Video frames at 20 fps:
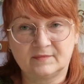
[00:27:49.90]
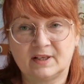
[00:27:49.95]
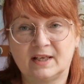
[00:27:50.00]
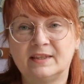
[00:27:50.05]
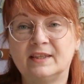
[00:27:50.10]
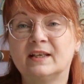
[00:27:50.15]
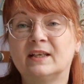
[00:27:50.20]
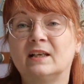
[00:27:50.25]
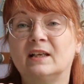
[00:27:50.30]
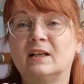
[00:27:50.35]

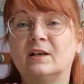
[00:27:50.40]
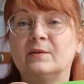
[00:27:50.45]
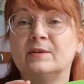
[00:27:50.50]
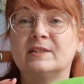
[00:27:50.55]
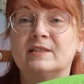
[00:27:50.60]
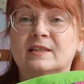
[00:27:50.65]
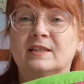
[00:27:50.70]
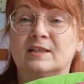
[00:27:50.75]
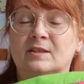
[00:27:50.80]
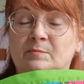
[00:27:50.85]
they're going to go
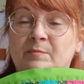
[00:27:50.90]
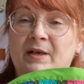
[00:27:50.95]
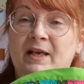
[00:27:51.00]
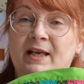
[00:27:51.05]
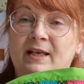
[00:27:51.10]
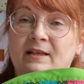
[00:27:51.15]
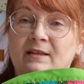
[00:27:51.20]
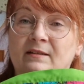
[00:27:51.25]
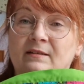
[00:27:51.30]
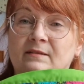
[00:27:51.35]
into this
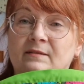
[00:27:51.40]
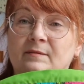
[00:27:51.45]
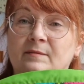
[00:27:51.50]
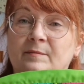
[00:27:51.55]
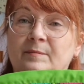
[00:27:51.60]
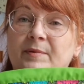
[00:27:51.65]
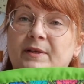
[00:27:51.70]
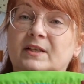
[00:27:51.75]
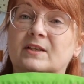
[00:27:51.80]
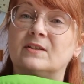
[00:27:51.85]
bag
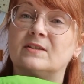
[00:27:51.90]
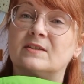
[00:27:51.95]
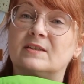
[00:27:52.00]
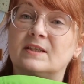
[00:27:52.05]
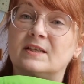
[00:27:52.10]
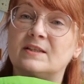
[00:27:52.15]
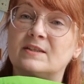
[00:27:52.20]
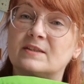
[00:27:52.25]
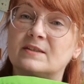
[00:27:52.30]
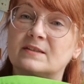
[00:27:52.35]
because
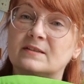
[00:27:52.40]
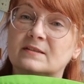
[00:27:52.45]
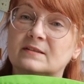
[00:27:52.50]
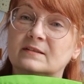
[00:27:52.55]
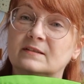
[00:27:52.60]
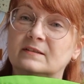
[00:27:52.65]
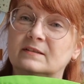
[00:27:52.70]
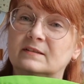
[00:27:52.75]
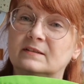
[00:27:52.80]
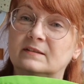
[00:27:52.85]

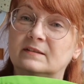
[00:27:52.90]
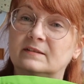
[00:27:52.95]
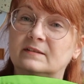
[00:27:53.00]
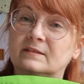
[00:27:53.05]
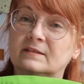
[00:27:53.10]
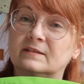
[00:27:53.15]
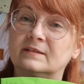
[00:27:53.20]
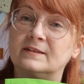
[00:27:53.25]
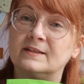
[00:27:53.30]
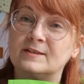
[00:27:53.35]
this
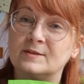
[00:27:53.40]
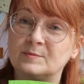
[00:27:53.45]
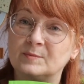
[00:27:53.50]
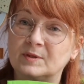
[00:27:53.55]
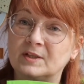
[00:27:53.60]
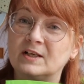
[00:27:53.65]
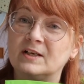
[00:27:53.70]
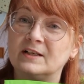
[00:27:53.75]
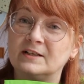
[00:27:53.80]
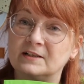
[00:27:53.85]

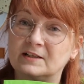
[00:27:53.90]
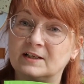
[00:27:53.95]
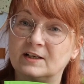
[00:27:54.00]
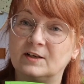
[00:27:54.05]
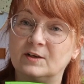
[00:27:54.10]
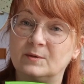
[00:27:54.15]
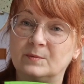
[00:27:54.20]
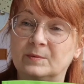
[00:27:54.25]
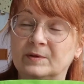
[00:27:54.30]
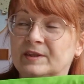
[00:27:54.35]
will kind of
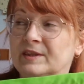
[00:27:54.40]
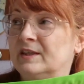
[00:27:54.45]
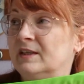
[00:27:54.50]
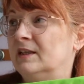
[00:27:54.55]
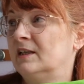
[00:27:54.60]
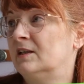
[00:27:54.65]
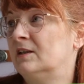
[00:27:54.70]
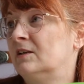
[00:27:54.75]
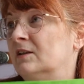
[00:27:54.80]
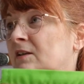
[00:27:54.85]
go with the
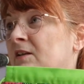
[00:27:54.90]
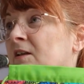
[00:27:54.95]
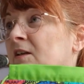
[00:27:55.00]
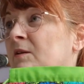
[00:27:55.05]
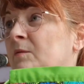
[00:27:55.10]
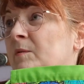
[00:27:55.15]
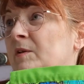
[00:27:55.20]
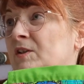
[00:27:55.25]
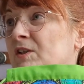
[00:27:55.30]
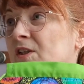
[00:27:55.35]
yarn,
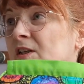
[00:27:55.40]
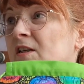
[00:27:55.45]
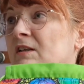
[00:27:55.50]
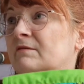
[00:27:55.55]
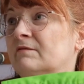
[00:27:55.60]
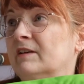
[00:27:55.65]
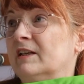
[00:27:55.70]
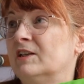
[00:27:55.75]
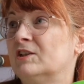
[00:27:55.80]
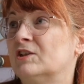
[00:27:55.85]
which I
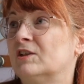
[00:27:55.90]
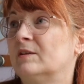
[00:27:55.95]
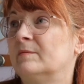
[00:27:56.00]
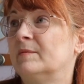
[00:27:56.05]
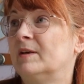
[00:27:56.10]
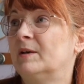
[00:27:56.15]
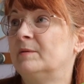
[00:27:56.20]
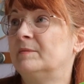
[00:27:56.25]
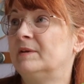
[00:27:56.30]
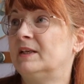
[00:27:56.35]
can't reach at the
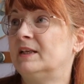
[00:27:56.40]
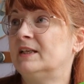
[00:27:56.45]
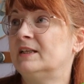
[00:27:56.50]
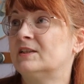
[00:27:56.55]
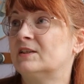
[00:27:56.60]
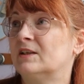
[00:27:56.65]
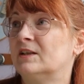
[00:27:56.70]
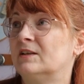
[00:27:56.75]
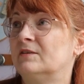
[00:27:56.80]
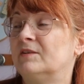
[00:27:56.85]
moment.
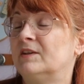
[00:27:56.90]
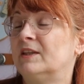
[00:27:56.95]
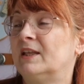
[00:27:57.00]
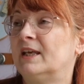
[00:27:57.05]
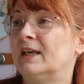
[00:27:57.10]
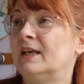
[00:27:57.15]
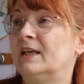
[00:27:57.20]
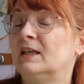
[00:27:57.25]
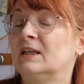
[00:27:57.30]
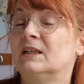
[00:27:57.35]
It's over
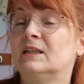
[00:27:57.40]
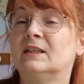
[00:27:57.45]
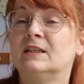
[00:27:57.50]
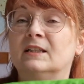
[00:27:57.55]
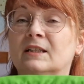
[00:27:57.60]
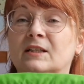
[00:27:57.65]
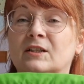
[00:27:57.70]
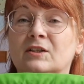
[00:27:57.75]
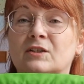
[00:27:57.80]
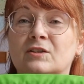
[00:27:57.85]
there.
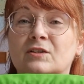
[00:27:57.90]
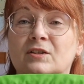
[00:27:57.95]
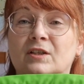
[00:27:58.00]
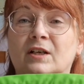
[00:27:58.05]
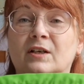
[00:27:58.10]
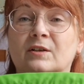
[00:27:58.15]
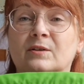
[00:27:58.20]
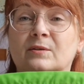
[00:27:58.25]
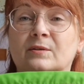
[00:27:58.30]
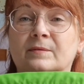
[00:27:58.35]

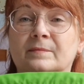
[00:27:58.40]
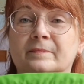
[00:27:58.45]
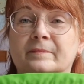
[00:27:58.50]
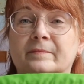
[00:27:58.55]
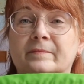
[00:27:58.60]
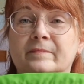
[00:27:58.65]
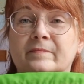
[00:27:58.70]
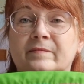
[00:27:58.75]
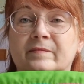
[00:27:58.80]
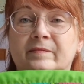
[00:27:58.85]
So
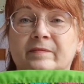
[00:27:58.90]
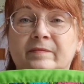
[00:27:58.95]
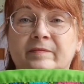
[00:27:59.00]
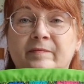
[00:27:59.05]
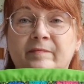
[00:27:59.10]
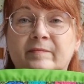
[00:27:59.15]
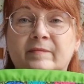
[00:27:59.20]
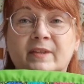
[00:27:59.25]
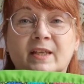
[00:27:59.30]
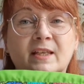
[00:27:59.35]

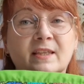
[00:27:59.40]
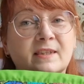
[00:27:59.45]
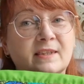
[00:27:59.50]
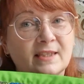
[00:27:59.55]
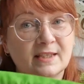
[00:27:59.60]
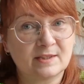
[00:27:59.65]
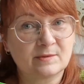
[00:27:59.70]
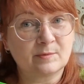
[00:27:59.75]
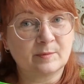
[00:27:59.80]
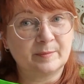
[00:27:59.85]

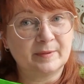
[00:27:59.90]
this